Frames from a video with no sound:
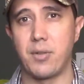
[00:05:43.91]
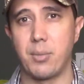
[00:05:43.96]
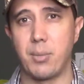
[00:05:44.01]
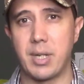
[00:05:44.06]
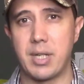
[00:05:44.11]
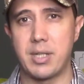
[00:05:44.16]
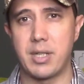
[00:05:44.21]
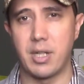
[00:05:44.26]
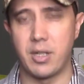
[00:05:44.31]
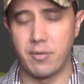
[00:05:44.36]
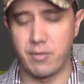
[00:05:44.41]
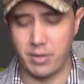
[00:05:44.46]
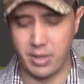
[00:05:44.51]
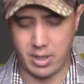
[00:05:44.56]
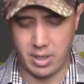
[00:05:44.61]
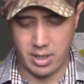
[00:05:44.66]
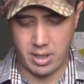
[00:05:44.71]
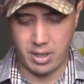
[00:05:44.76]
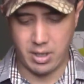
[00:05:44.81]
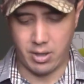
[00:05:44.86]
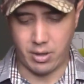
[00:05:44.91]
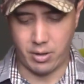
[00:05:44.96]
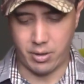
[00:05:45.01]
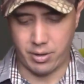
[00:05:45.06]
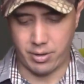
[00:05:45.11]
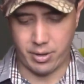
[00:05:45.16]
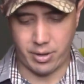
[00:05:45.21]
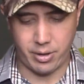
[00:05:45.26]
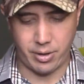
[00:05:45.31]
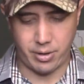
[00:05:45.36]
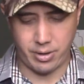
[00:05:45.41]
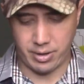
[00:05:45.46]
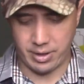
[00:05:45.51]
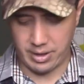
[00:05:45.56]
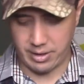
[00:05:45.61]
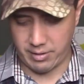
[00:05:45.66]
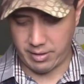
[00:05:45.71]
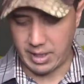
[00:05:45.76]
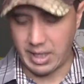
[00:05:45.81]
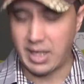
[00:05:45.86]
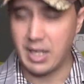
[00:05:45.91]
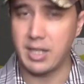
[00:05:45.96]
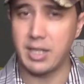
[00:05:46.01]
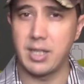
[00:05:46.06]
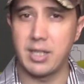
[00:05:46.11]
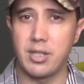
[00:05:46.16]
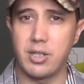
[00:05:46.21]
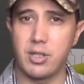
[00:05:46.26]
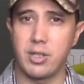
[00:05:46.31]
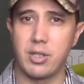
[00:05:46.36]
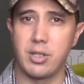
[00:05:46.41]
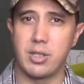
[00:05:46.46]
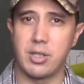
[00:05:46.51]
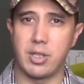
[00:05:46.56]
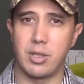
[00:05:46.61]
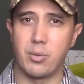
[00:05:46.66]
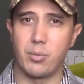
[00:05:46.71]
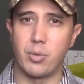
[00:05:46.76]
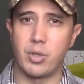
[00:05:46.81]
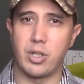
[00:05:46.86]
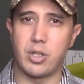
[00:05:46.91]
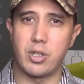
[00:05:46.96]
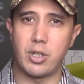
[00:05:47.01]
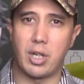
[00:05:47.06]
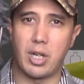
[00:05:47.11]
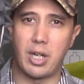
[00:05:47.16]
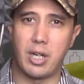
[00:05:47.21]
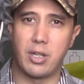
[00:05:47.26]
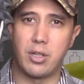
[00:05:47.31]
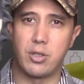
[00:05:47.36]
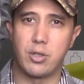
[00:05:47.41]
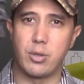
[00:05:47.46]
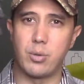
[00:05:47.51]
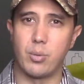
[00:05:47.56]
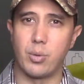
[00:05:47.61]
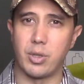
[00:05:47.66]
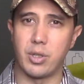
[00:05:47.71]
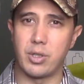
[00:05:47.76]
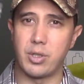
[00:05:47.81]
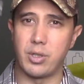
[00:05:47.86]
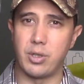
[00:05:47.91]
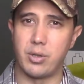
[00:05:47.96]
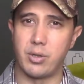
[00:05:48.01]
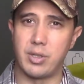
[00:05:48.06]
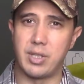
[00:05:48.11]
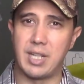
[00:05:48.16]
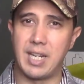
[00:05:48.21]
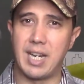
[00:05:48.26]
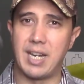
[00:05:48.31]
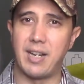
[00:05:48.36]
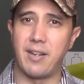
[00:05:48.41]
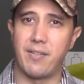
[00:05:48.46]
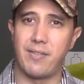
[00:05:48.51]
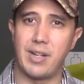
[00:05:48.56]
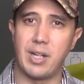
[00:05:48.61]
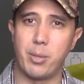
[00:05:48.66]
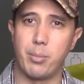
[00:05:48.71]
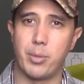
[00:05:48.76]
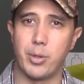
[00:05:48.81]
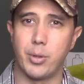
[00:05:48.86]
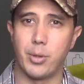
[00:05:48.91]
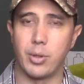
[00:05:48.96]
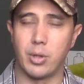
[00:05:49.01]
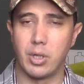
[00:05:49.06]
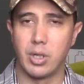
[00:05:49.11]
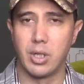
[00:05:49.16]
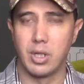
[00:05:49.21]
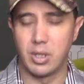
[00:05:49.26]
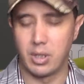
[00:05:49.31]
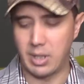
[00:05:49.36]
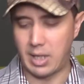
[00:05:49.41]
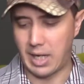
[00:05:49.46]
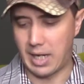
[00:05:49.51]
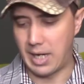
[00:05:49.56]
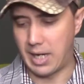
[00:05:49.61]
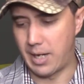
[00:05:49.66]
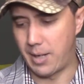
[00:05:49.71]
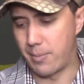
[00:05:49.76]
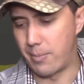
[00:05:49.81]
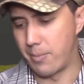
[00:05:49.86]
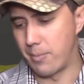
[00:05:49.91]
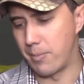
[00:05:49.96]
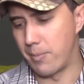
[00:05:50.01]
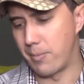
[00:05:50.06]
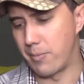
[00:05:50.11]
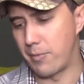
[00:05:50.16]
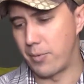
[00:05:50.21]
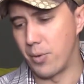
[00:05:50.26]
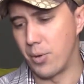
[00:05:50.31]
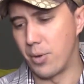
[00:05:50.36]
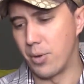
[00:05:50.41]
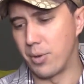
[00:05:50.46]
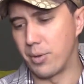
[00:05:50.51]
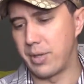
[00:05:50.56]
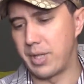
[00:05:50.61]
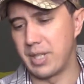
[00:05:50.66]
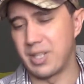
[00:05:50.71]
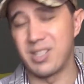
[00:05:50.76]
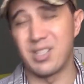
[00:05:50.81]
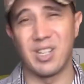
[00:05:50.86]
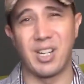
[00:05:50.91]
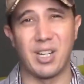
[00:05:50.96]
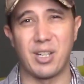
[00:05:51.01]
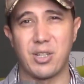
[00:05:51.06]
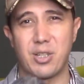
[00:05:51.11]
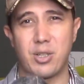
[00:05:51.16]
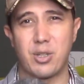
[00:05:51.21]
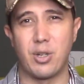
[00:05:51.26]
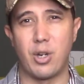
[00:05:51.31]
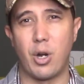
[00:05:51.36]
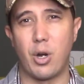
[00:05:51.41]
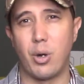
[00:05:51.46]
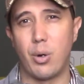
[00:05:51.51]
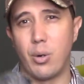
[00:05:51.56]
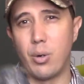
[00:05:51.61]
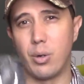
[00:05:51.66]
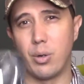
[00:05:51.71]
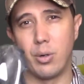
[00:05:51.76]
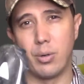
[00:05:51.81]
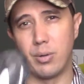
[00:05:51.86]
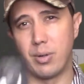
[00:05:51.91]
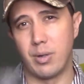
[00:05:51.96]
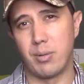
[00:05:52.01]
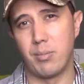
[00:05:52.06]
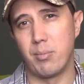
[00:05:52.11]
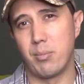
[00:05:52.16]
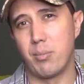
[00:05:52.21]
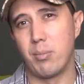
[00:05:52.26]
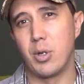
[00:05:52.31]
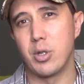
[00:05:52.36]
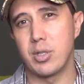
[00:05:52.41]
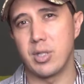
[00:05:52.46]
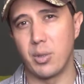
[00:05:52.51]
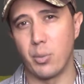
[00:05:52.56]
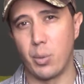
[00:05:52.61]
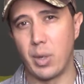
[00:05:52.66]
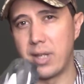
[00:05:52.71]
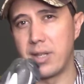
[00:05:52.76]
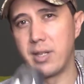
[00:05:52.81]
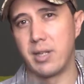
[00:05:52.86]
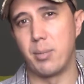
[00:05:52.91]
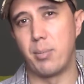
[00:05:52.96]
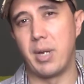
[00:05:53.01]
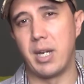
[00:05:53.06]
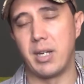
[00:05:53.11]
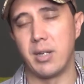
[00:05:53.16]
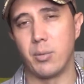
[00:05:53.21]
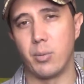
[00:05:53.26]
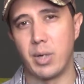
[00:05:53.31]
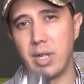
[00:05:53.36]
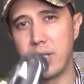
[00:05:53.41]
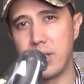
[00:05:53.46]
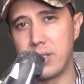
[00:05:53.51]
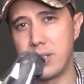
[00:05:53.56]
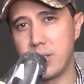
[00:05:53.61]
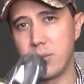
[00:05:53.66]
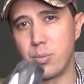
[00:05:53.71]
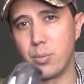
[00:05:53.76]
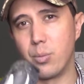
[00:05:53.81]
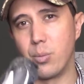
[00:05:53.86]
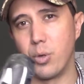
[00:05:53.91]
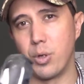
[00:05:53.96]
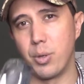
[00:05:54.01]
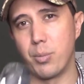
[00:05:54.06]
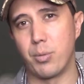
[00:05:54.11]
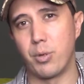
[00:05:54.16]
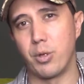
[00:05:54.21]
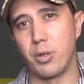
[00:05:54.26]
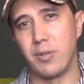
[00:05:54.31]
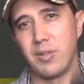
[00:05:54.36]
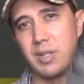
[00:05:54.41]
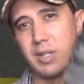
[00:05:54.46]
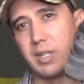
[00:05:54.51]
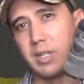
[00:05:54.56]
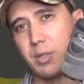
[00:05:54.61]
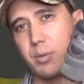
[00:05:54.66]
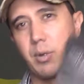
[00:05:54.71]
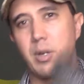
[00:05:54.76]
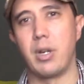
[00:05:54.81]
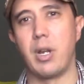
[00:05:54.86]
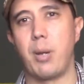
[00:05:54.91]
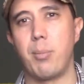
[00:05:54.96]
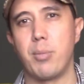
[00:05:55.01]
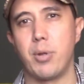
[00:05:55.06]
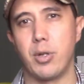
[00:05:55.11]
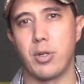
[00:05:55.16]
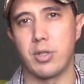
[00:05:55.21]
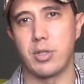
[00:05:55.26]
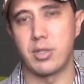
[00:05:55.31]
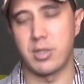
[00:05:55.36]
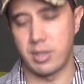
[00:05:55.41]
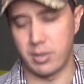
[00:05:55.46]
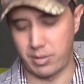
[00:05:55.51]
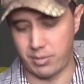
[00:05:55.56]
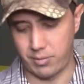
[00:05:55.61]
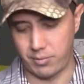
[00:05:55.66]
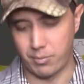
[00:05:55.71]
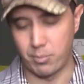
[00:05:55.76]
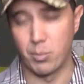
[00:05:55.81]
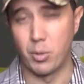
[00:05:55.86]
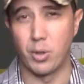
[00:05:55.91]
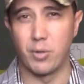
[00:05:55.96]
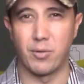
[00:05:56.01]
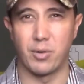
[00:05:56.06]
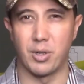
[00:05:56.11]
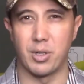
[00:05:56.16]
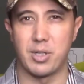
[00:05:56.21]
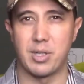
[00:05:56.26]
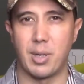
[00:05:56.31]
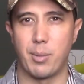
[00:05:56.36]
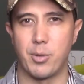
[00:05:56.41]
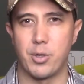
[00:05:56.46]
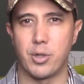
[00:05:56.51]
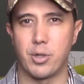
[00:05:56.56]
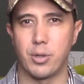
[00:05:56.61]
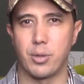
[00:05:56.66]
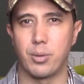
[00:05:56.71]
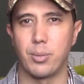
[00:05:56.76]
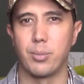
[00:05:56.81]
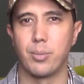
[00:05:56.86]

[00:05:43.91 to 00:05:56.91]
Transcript: myself. Although there are conditions in which I do want to use the NFL boot for things like snow, or mostly weather dependent, where this is waterproof and this one I purchased more for a summer shoe.